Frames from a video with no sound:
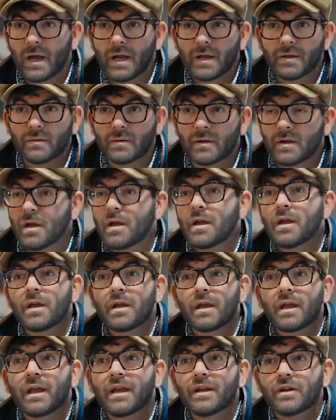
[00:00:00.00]
and
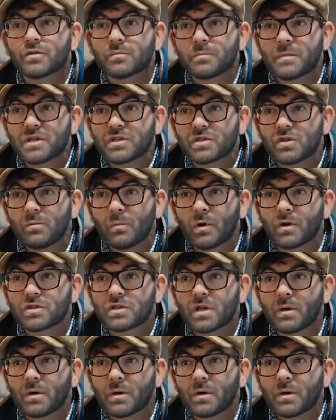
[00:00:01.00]
he doesn't miss too much.